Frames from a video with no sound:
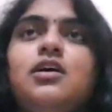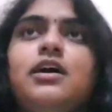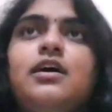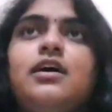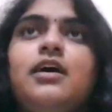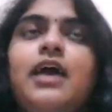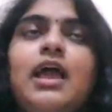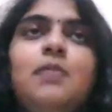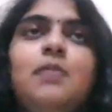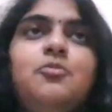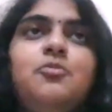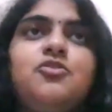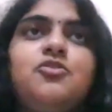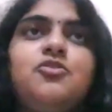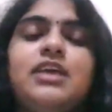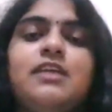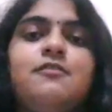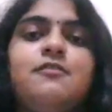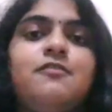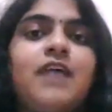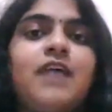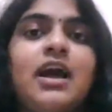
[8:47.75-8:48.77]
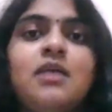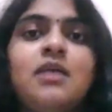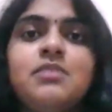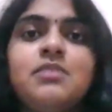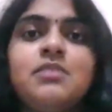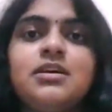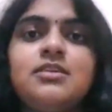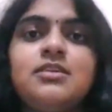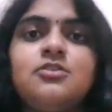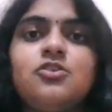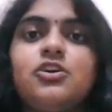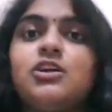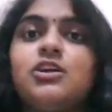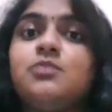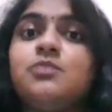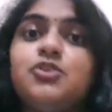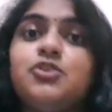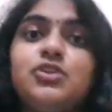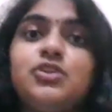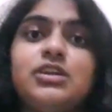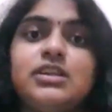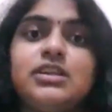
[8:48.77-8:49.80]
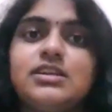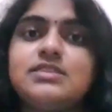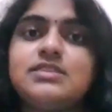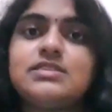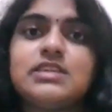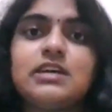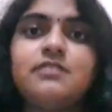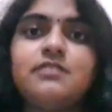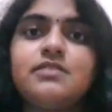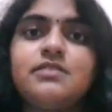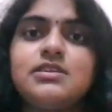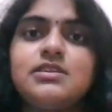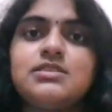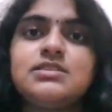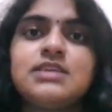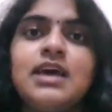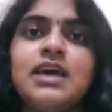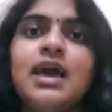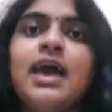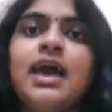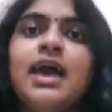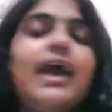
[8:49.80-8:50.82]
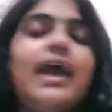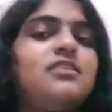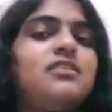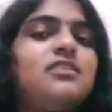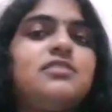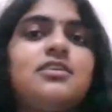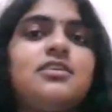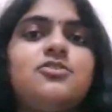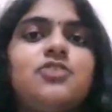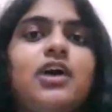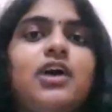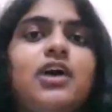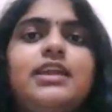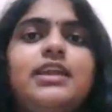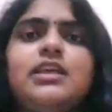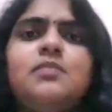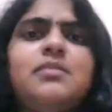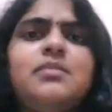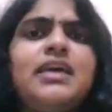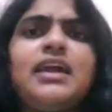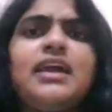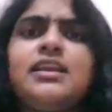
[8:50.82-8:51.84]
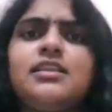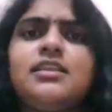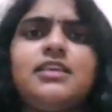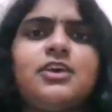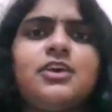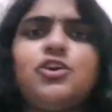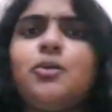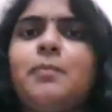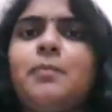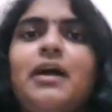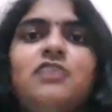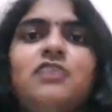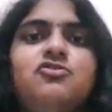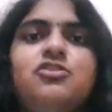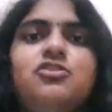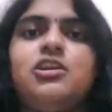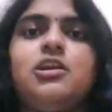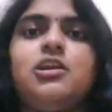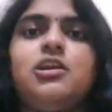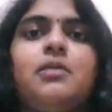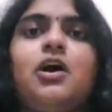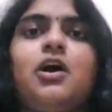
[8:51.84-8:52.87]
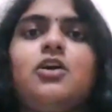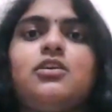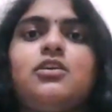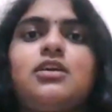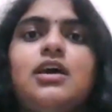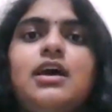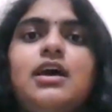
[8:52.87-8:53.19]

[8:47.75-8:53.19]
help the environment, a community service, etc. It can be anything you're passionate about.